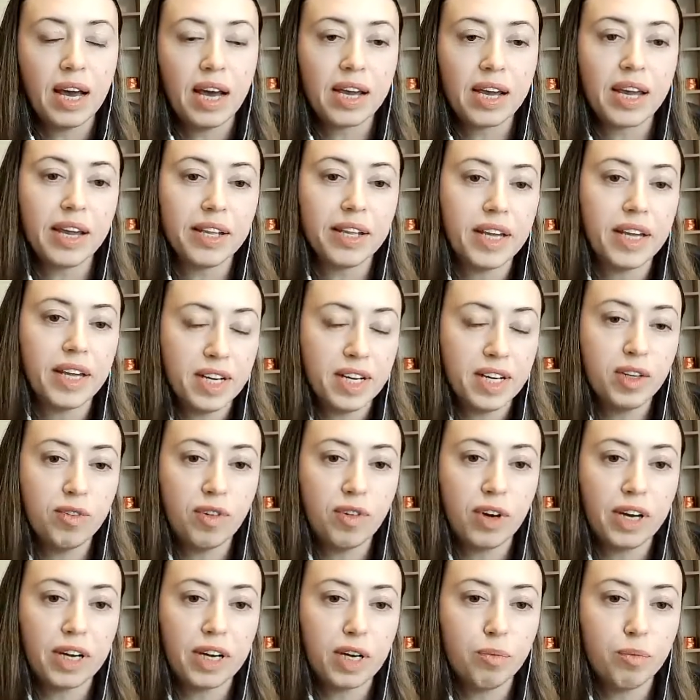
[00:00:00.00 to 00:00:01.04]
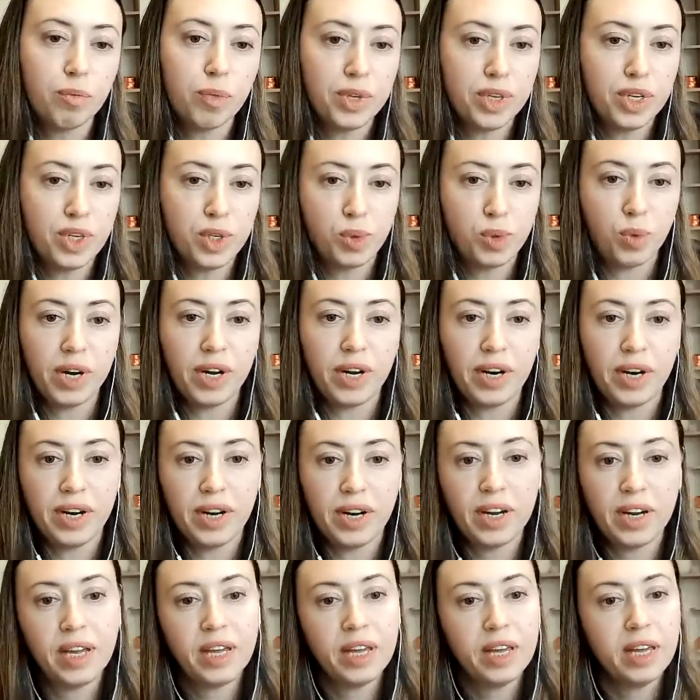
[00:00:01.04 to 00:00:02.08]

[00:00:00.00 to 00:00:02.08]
can identify companies where